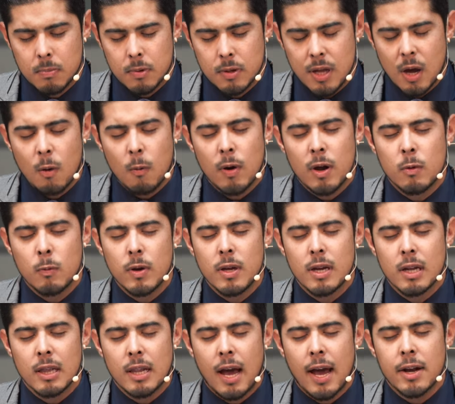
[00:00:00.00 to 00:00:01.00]
that when we
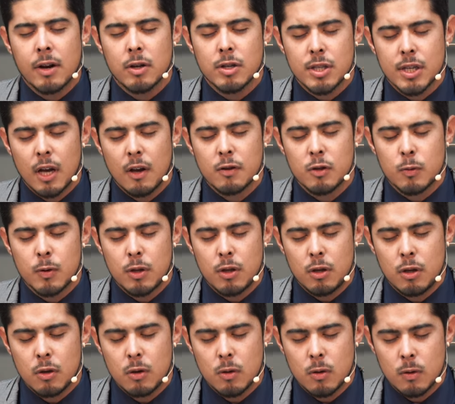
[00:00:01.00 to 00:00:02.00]
align ourselves with
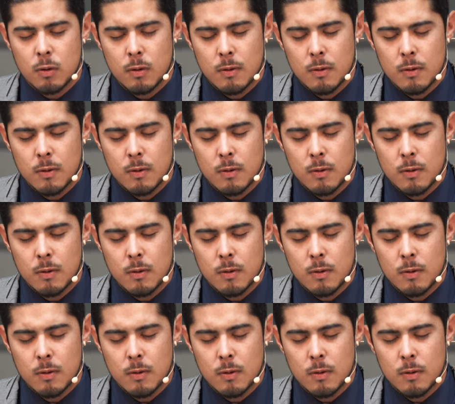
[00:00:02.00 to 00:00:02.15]
you,